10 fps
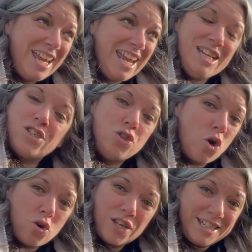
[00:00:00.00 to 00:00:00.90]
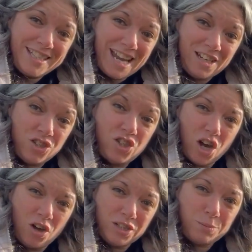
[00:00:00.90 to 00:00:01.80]
it's not going to stand a
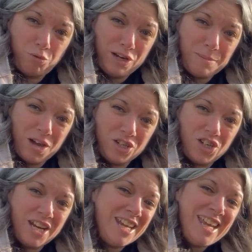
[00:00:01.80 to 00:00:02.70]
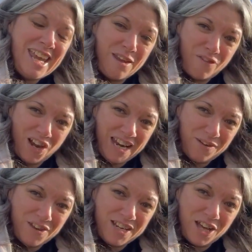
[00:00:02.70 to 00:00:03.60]
chance pretty much if I
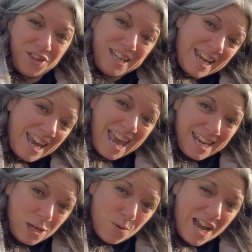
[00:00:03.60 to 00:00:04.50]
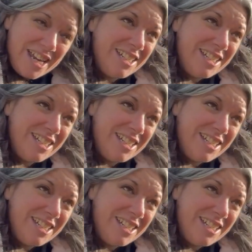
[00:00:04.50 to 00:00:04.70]
leave it another year anyway.